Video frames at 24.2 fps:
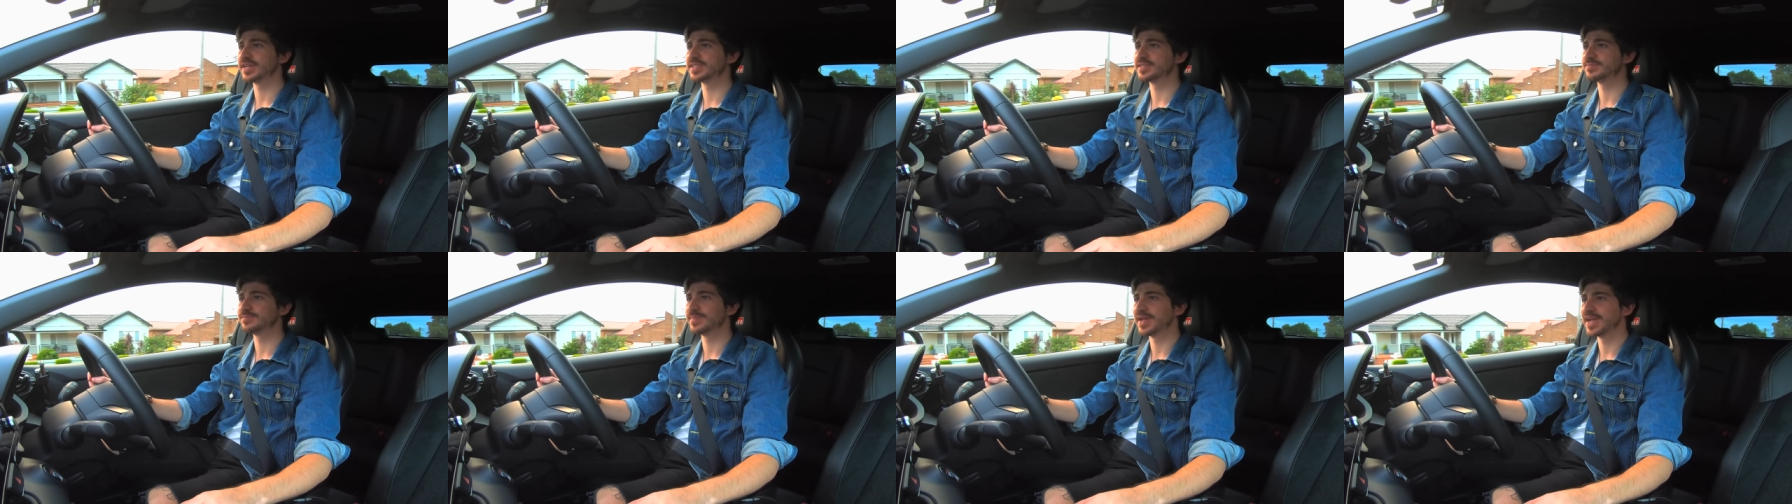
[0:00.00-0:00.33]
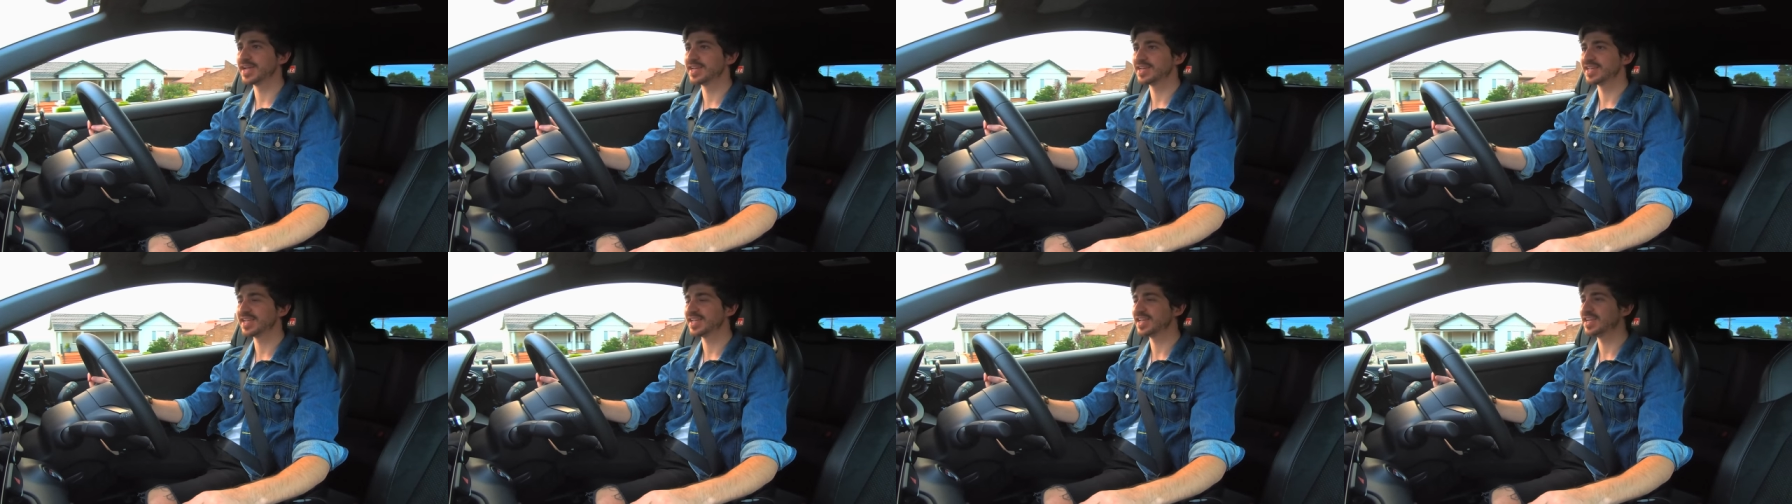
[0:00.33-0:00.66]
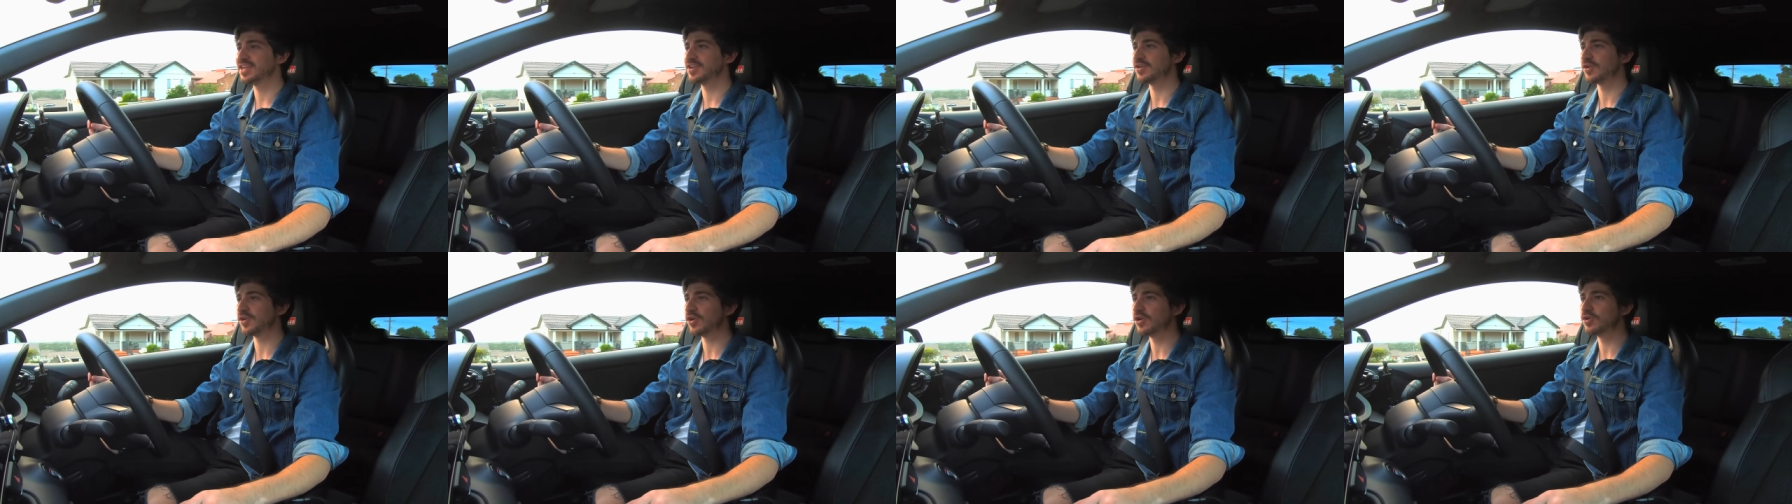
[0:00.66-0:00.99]
has made
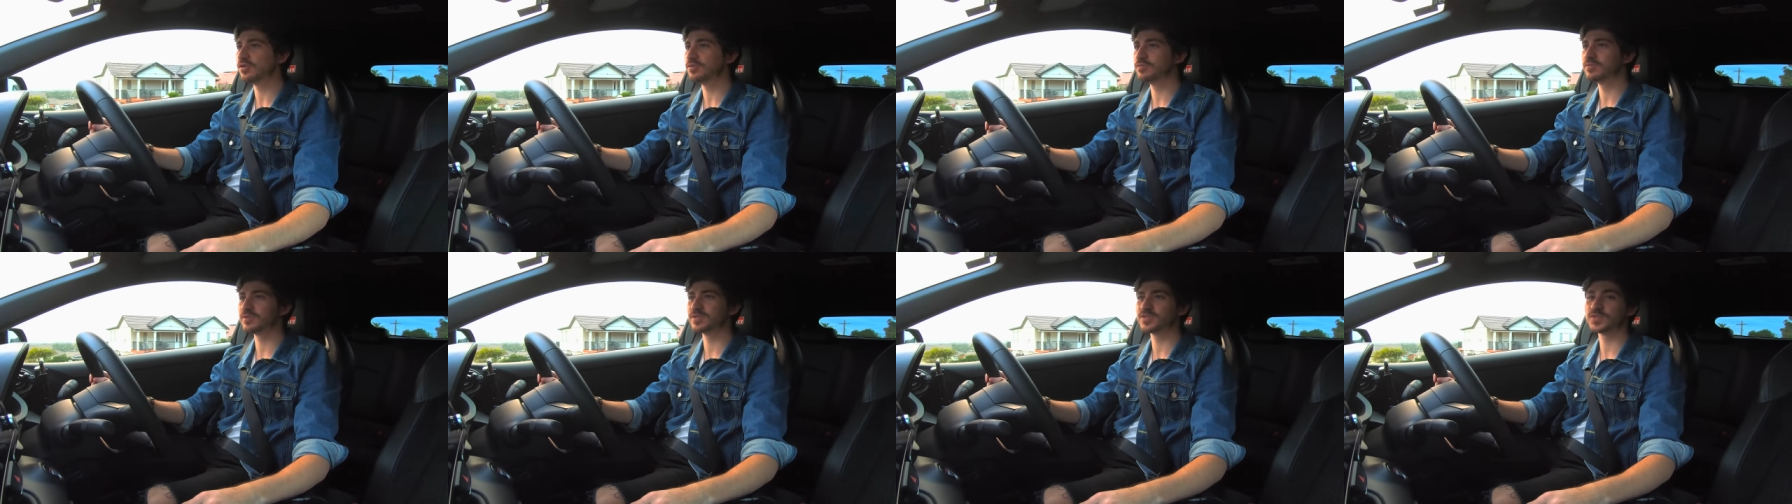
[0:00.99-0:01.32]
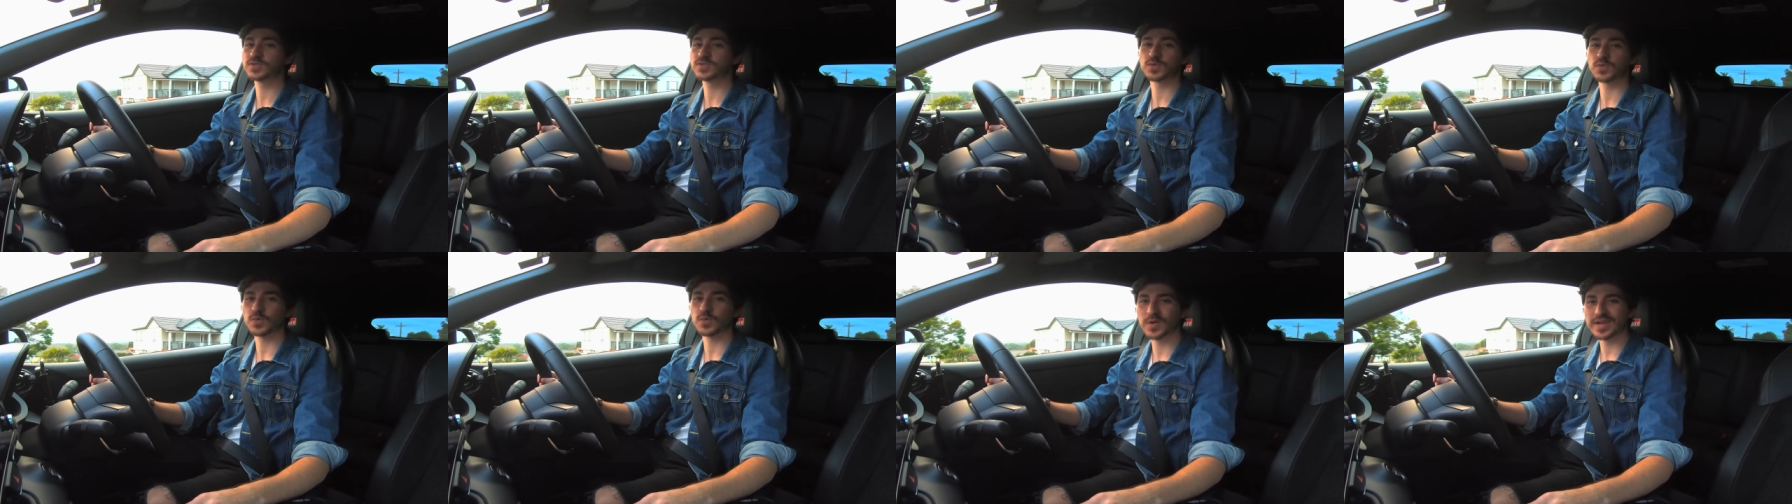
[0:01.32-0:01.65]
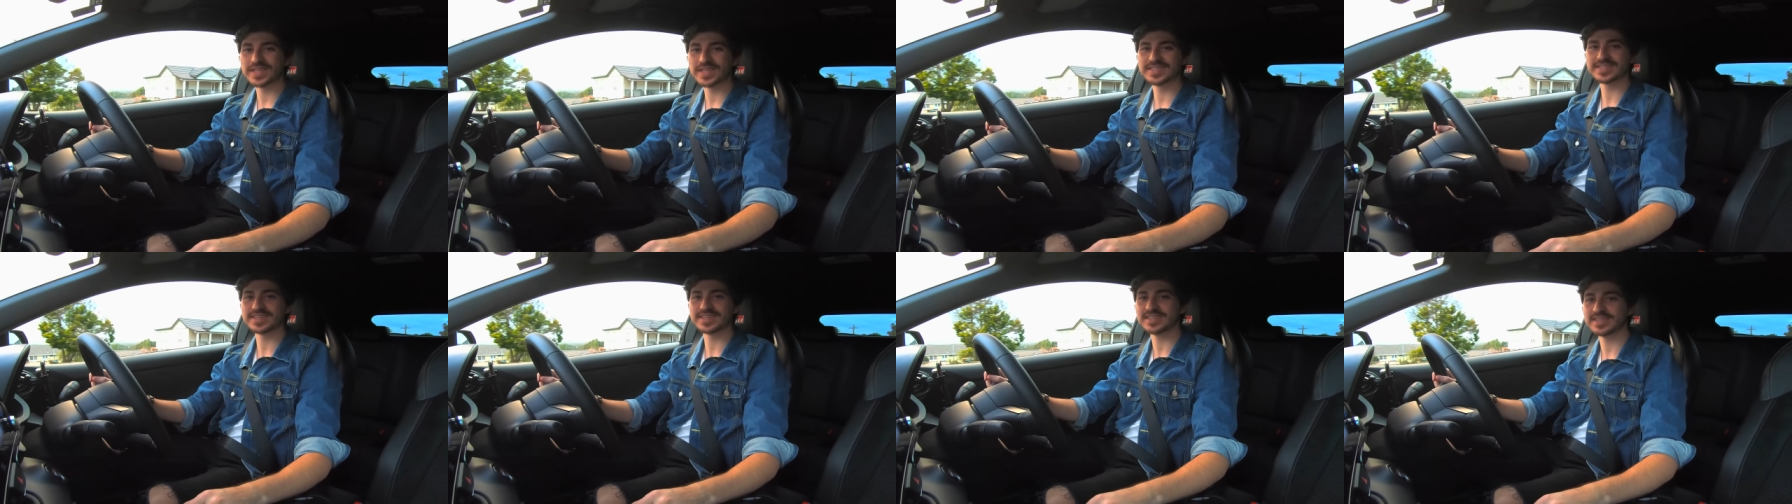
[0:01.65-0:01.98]
in over
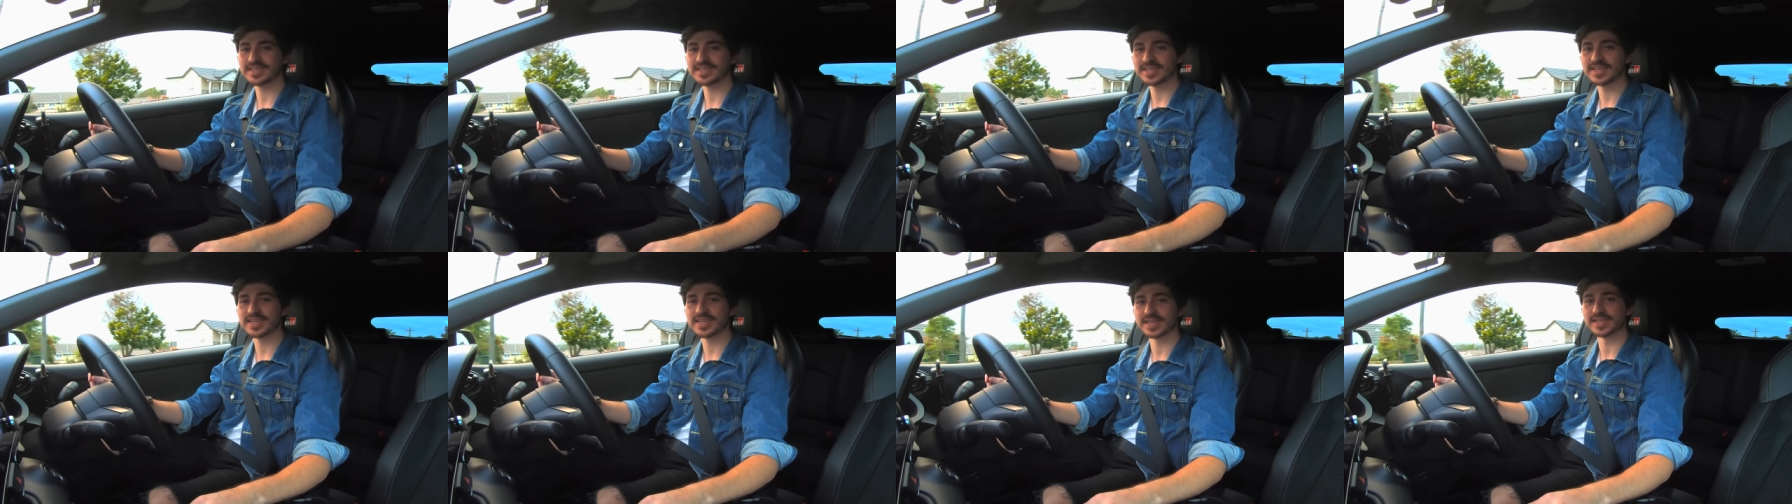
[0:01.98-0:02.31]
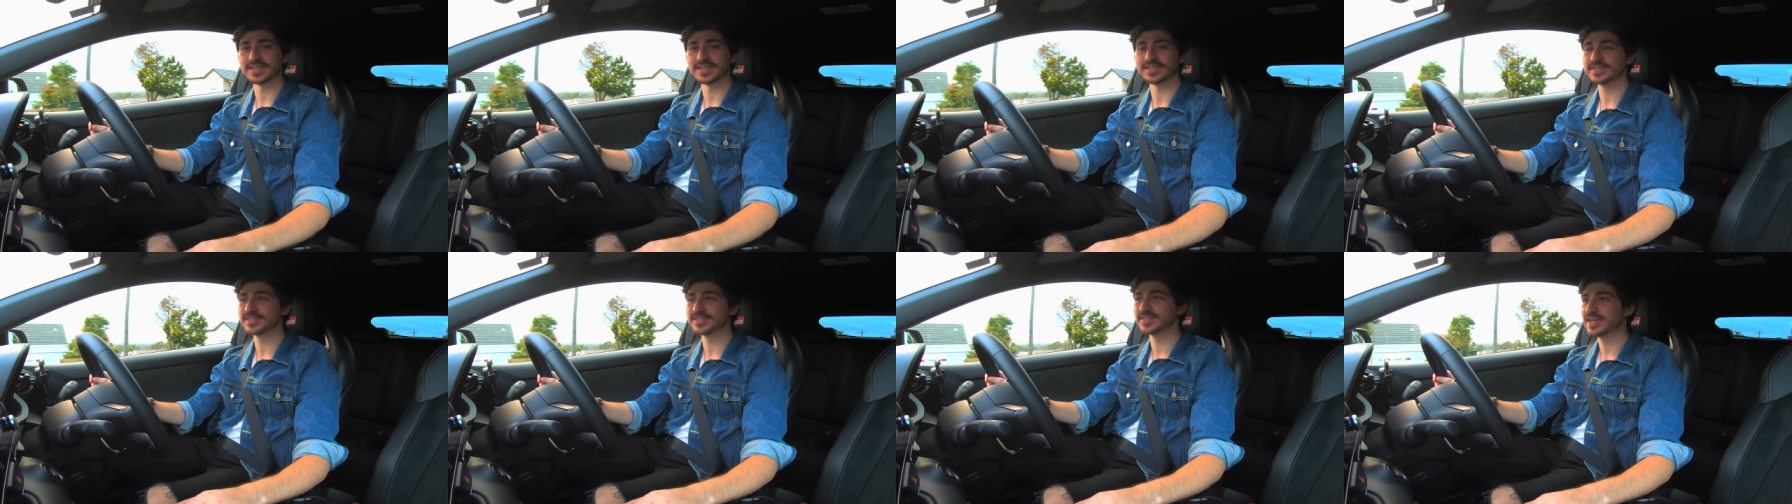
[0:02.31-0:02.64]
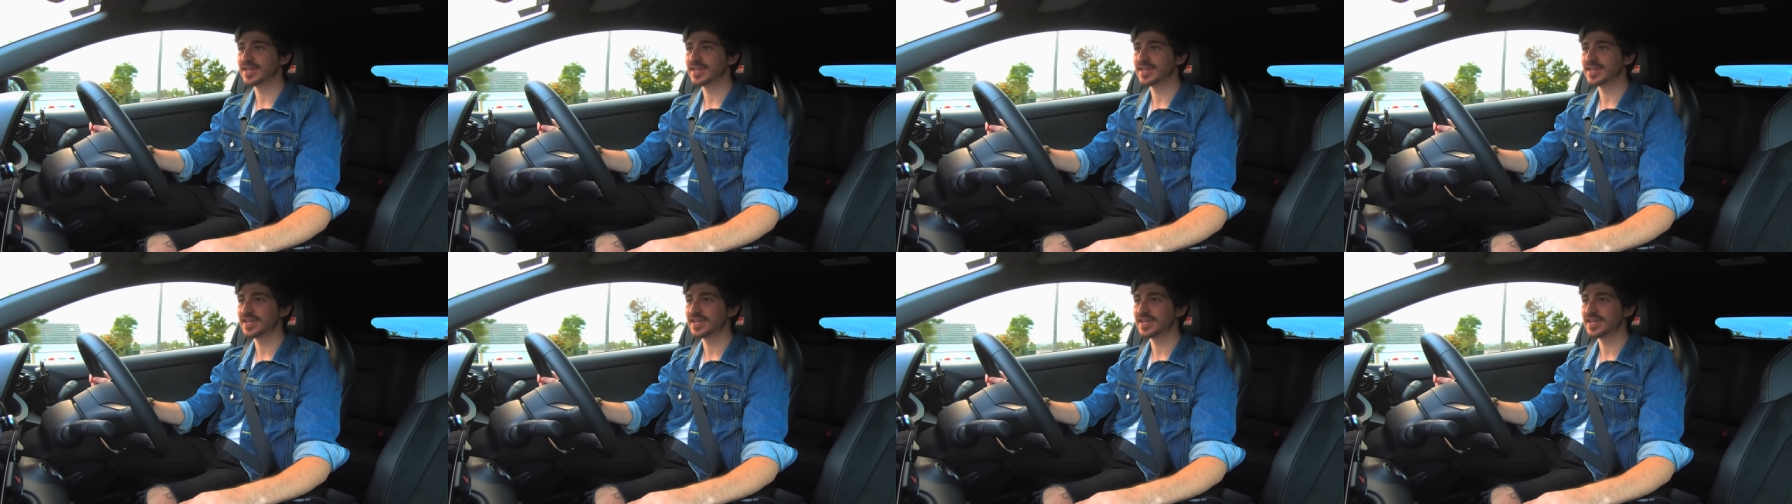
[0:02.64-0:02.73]
20 years.